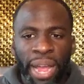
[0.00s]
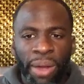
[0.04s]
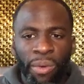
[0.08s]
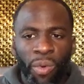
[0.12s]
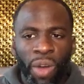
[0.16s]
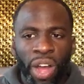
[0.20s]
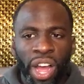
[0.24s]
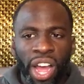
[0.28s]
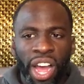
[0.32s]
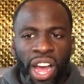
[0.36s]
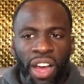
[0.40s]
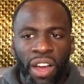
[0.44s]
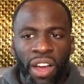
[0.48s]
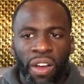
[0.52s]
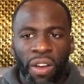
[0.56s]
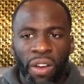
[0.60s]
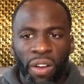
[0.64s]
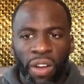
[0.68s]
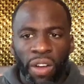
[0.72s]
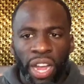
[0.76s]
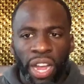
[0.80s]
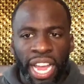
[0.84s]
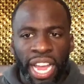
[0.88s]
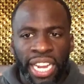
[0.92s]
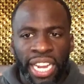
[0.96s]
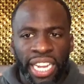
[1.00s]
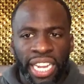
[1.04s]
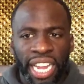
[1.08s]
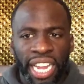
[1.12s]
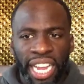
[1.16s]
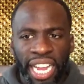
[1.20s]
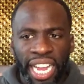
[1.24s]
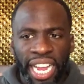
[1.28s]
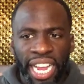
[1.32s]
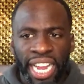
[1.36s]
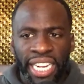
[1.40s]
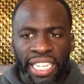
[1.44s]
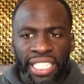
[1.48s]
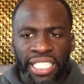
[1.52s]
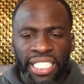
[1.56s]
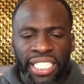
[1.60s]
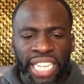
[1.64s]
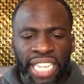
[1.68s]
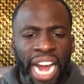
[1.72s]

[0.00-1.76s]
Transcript: well, and